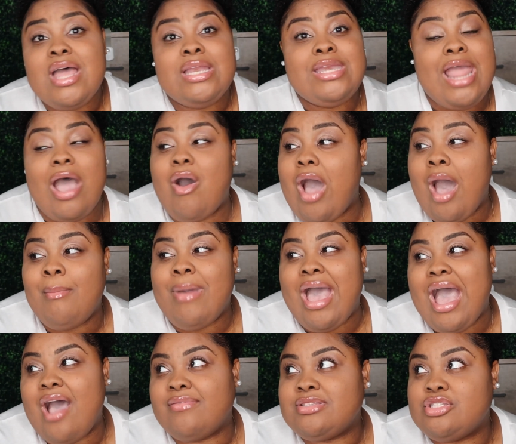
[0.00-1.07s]
Now, I'm
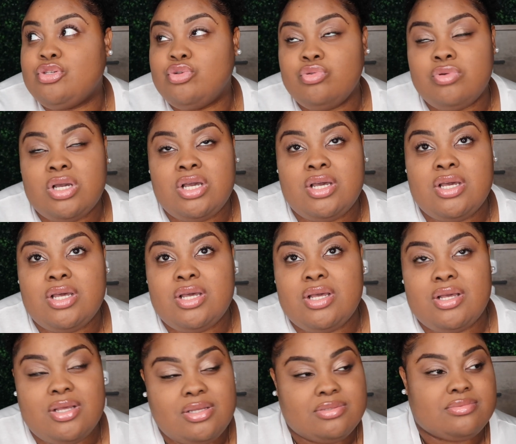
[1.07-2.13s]
gonna have to
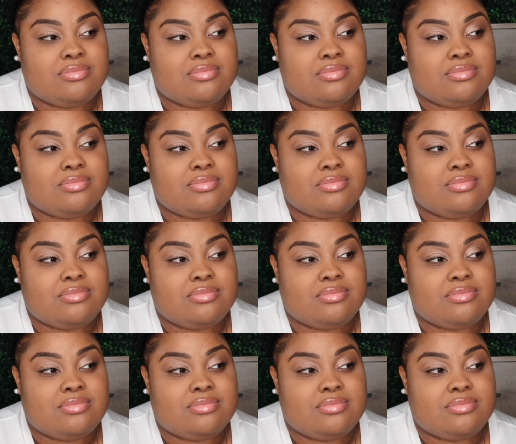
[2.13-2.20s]
uh,